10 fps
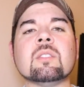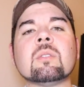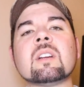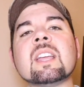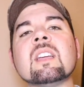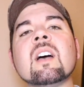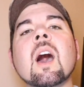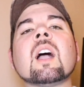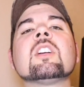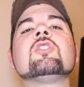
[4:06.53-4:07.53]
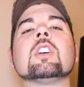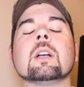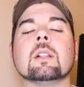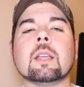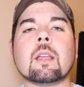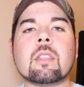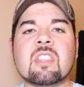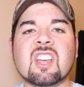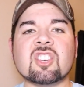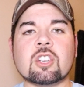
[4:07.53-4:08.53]
you are a cock juggling
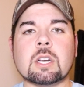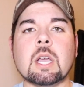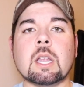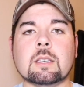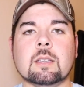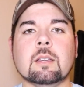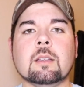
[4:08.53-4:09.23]
thunder cunt?